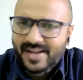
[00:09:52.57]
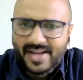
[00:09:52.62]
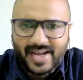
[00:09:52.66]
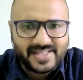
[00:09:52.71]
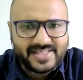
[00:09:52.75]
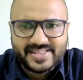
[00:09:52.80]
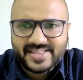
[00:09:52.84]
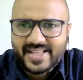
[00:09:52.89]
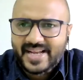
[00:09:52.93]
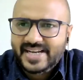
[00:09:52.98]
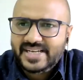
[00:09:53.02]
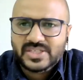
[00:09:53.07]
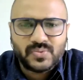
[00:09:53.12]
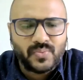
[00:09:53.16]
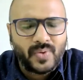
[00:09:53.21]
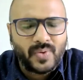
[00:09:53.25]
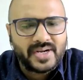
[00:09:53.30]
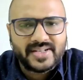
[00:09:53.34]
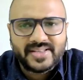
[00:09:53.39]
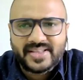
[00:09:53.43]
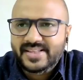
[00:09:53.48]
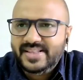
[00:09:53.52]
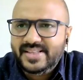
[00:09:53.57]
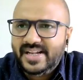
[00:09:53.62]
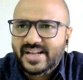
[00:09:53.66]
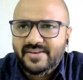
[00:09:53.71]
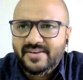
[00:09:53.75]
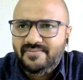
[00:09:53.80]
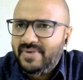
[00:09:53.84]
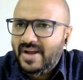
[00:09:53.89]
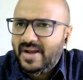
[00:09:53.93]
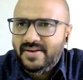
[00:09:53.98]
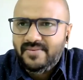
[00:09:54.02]
I think that is one thing
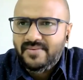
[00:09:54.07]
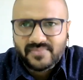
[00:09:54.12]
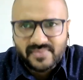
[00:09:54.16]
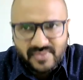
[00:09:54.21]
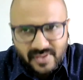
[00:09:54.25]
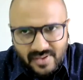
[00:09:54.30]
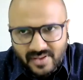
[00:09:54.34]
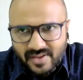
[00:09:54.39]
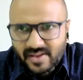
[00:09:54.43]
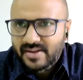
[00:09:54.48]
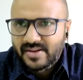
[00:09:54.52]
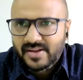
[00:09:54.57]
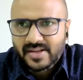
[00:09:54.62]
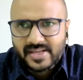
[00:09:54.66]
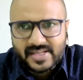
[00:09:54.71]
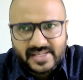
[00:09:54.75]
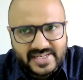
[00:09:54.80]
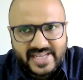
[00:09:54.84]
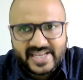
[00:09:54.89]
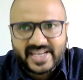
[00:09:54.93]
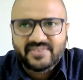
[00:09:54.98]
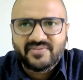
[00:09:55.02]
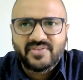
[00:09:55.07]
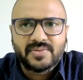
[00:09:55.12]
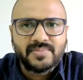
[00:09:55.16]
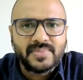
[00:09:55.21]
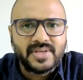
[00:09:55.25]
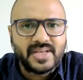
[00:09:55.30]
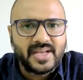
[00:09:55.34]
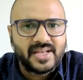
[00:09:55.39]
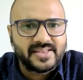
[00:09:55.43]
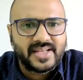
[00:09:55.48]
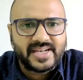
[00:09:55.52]
that I've taken with
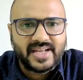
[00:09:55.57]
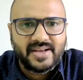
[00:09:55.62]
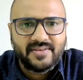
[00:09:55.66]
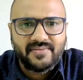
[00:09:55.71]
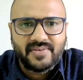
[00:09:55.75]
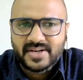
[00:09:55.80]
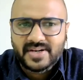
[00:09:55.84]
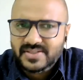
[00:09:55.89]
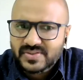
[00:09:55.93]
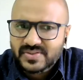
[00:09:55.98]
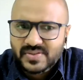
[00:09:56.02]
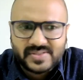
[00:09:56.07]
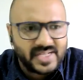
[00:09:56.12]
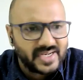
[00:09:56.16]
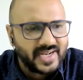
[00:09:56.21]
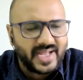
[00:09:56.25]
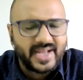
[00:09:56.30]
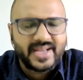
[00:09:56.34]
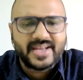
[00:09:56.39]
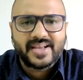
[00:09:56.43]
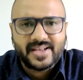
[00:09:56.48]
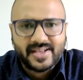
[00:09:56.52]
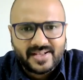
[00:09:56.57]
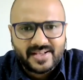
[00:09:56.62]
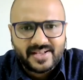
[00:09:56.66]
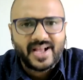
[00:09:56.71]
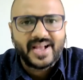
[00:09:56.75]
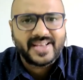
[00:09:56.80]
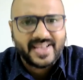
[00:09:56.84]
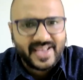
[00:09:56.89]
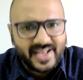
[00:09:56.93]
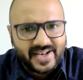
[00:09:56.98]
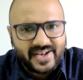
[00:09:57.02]
me, and that I've understood that
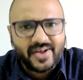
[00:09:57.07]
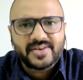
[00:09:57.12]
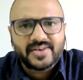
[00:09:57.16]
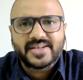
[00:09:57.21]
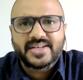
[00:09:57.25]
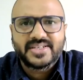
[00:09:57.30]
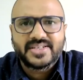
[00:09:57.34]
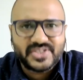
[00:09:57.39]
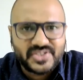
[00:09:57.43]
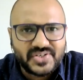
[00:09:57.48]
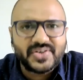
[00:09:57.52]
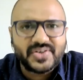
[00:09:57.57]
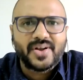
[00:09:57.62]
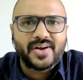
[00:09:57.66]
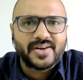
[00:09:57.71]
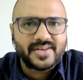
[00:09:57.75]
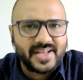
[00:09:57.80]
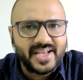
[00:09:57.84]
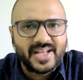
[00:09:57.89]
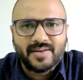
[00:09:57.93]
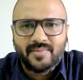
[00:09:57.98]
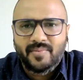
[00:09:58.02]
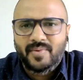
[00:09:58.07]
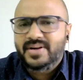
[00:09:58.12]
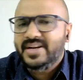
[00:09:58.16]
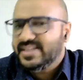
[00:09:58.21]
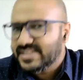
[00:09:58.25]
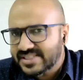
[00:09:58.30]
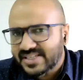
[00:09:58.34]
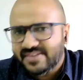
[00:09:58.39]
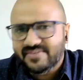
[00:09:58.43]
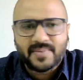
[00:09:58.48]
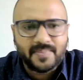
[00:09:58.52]
I cannot and should not care about each
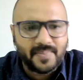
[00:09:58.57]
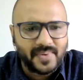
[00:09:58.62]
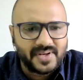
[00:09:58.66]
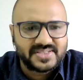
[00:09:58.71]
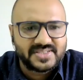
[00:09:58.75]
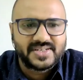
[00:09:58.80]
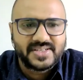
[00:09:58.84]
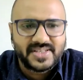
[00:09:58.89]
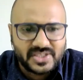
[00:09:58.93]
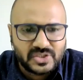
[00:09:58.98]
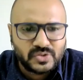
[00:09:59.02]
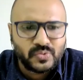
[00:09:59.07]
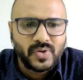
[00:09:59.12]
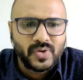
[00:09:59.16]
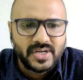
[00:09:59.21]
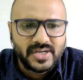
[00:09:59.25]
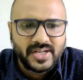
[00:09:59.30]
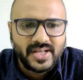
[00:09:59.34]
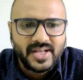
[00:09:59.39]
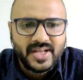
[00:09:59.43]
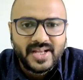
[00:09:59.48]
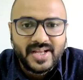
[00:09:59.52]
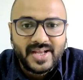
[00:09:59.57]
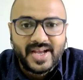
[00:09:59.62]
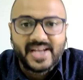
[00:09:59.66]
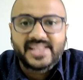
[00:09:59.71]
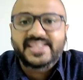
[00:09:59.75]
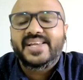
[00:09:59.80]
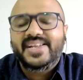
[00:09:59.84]
and every person in this world, and